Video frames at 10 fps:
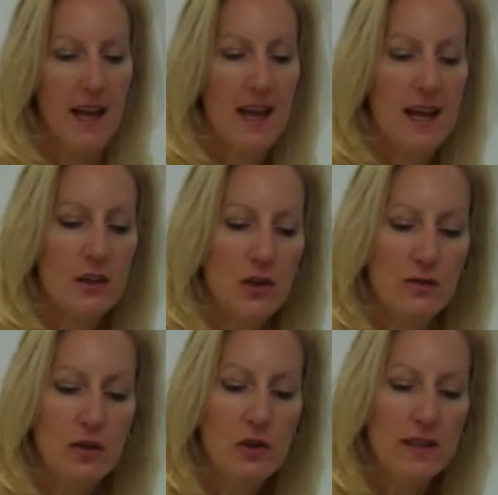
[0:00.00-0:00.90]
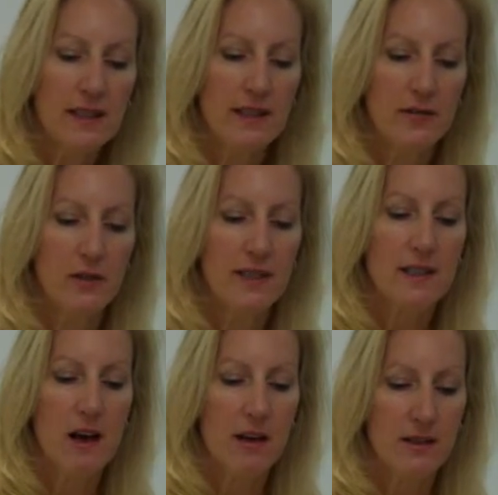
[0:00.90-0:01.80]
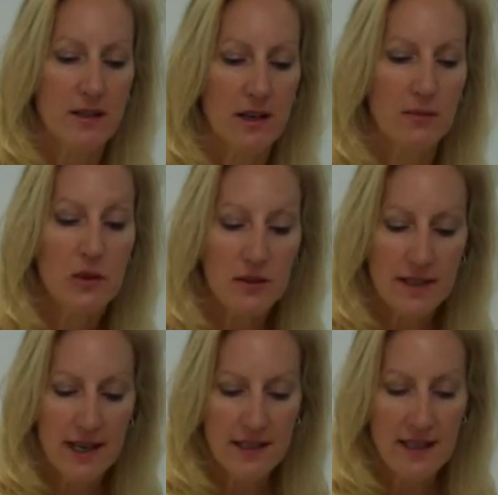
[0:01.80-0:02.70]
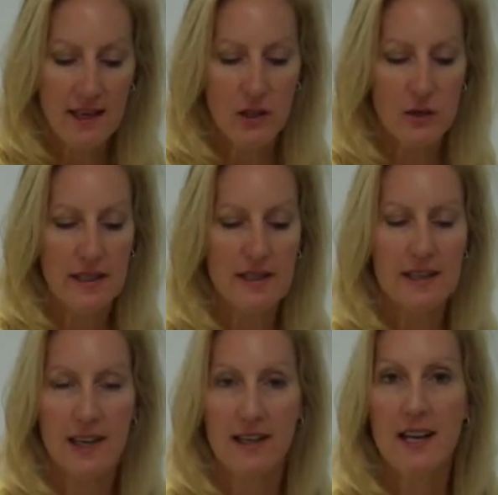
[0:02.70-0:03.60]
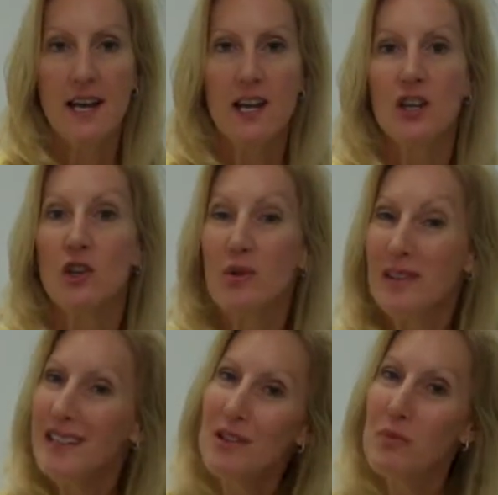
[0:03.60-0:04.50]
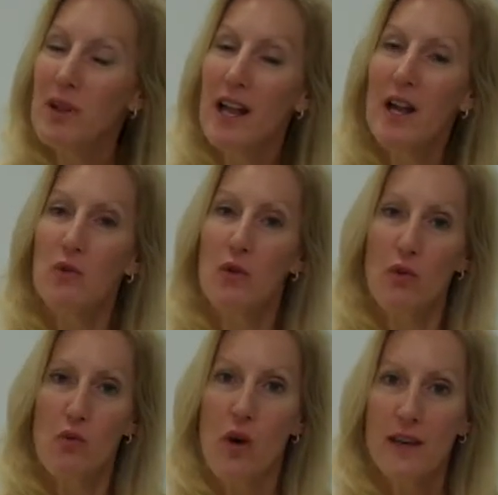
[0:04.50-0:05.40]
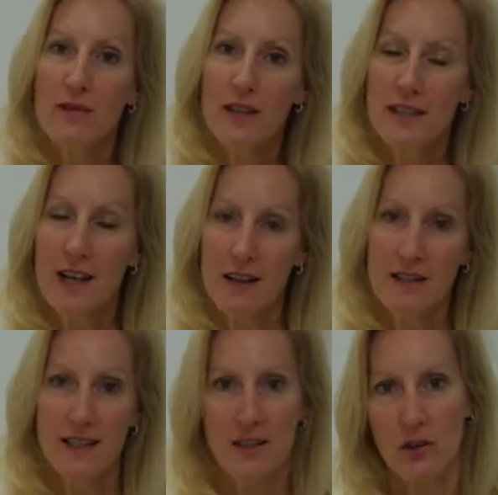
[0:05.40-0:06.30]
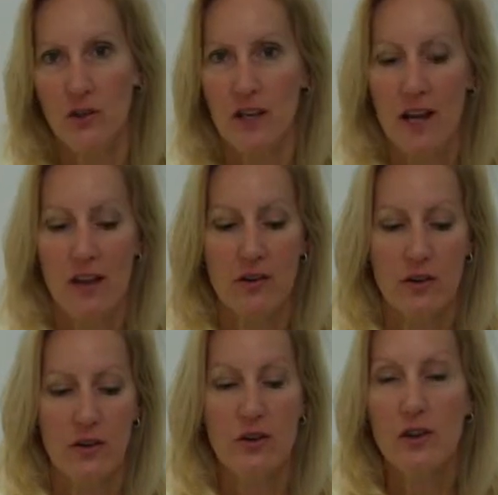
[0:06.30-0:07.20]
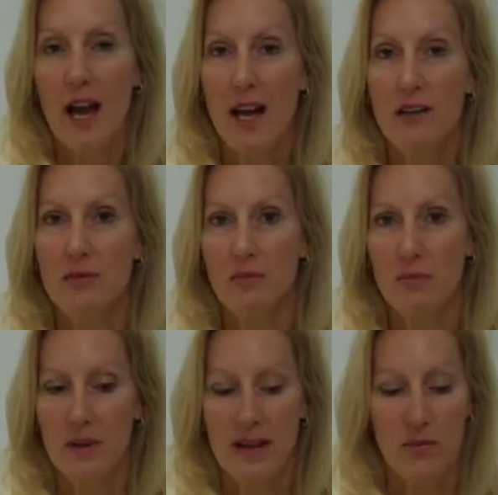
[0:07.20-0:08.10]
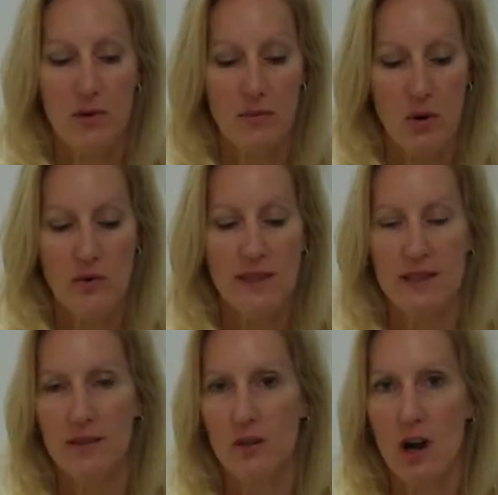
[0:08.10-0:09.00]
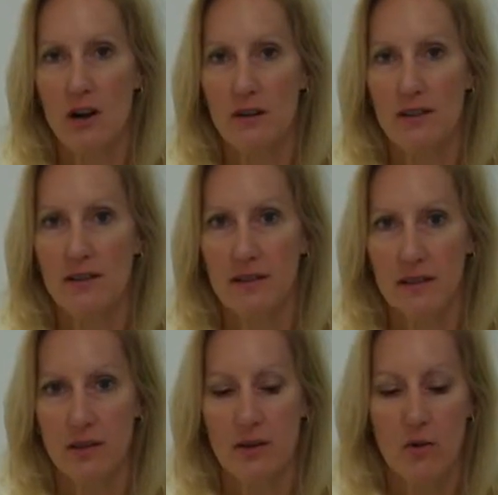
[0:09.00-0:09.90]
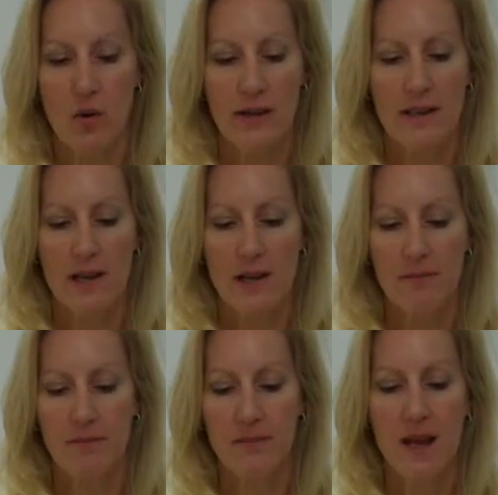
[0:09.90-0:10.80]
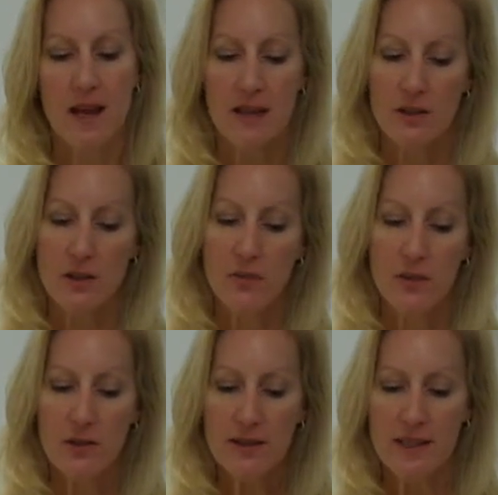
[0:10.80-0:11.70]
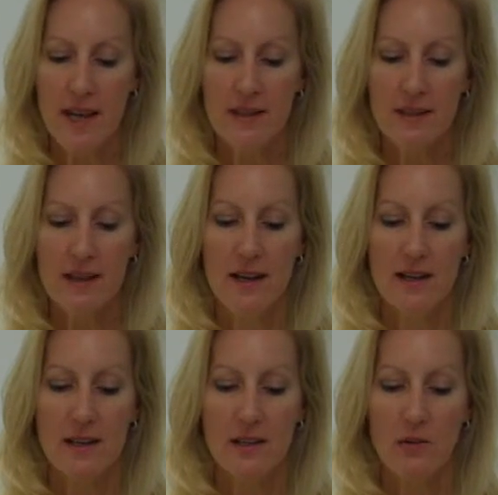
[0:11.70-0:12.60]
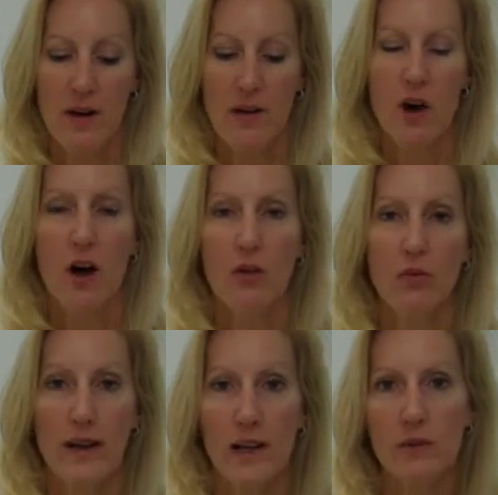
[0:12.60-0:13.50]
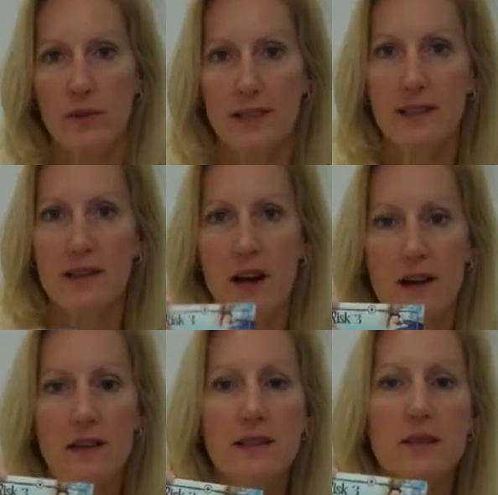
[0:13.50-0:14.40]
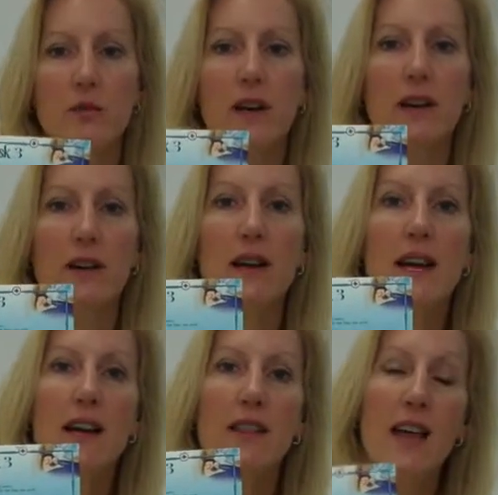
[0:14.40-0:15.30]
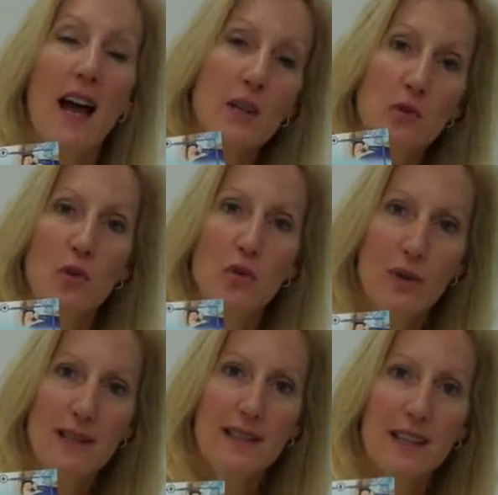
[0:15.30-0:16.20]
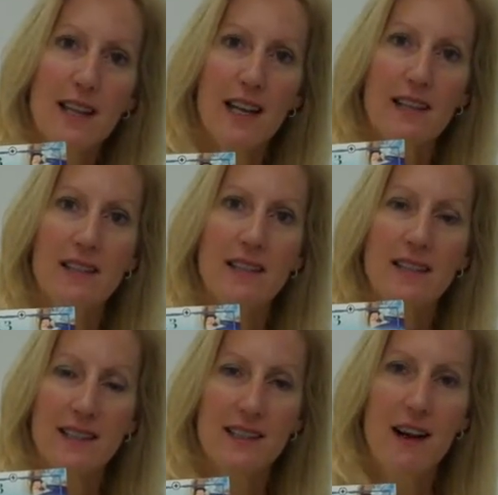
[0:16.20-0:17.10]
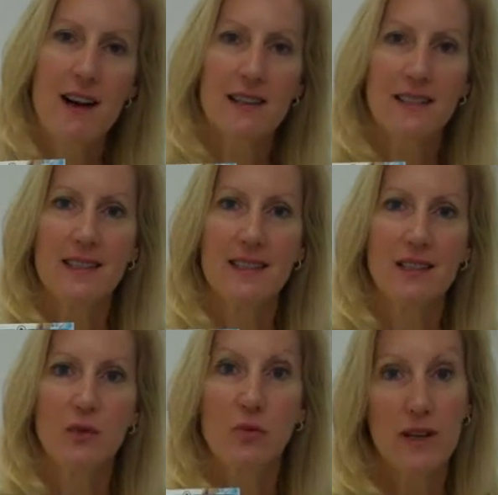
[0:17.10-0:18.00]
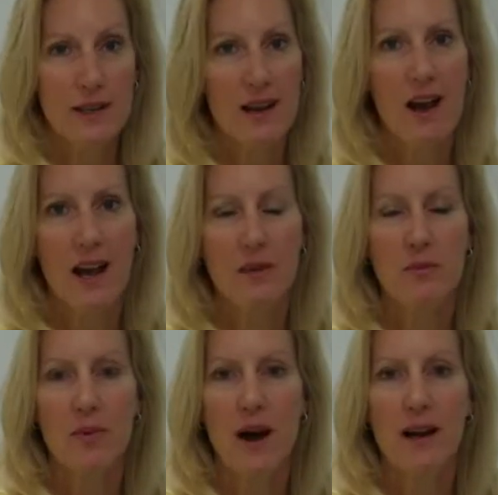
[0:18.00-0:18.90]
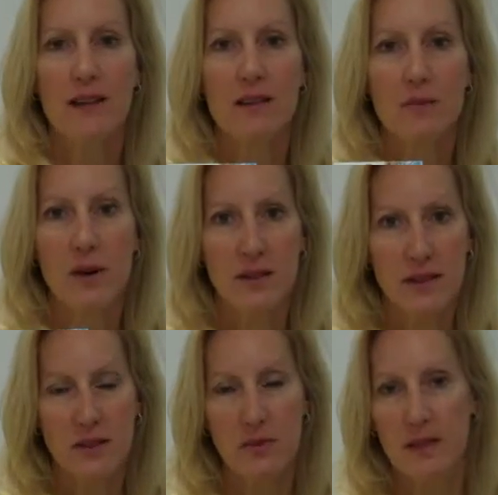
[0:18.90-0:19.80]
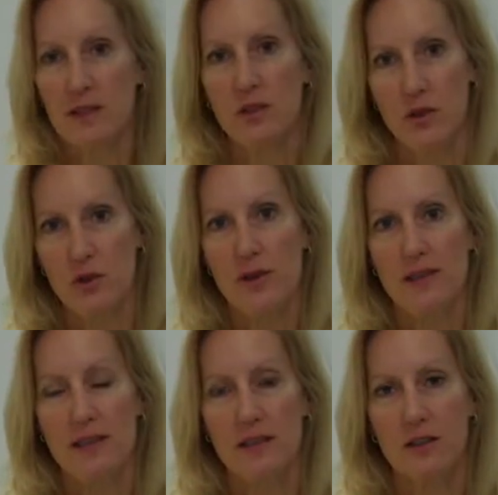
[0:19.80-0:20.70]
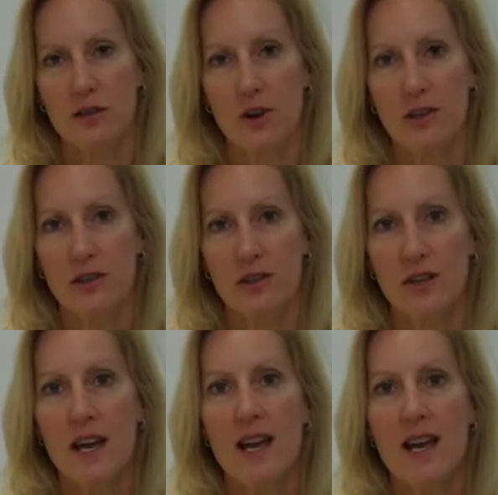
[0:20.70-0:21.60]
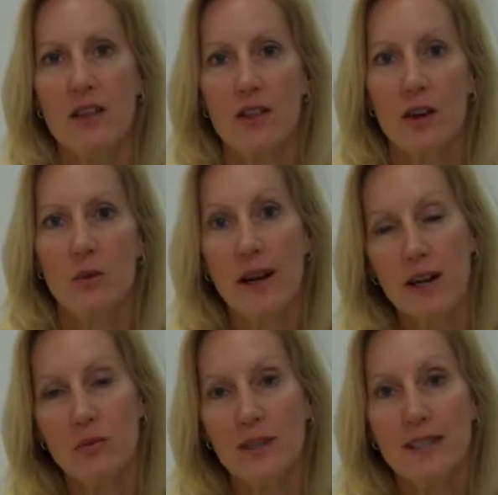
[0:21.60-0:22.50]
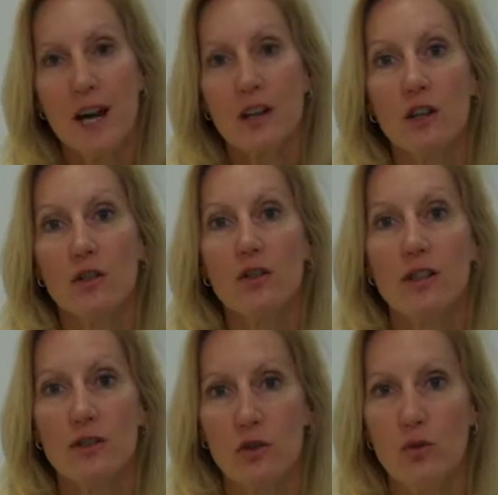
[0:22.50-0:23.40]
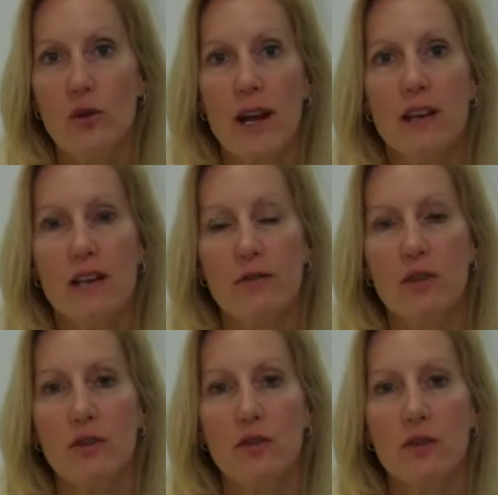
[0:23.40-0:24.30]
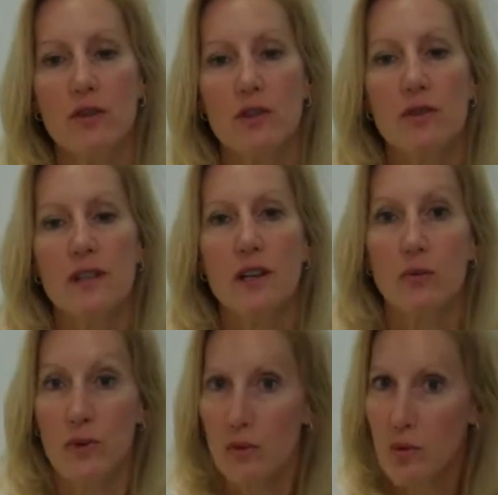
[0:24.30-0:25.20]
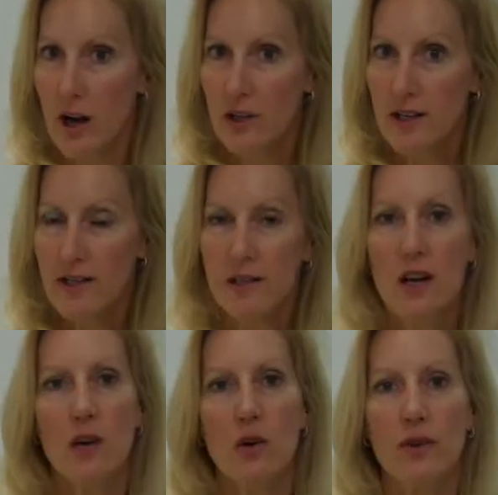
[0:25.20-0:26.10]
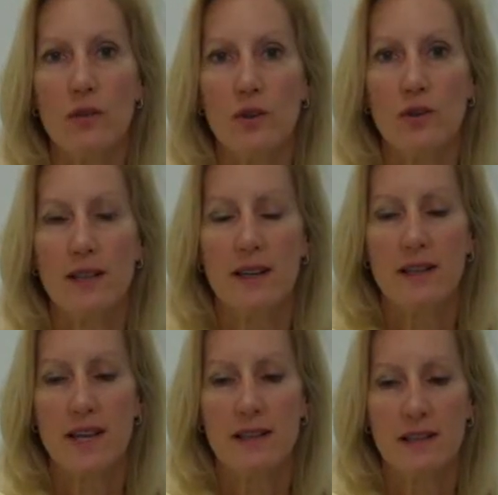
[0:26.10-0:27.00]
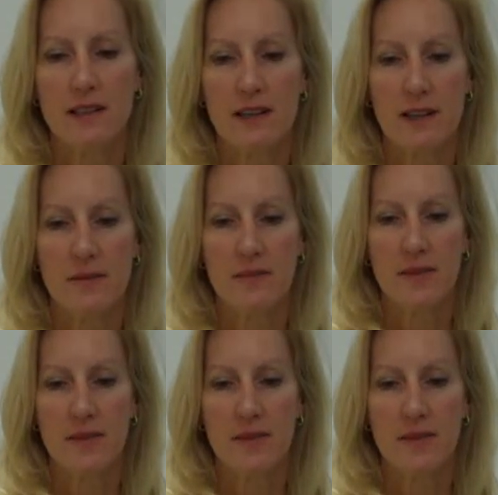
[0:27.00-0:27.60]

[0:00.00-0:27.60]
And you have 2 sets of risk cards, a blue set and a green set. You will either play with one of these card sets or the other. You do not play with both sets of cards during one game. So the blue set is what I call right-on risk cards, where the actual risk that is discussed is written on by the participants or you as the instructor. The right-on risk are just great if you're using a real project or if you're using a case study.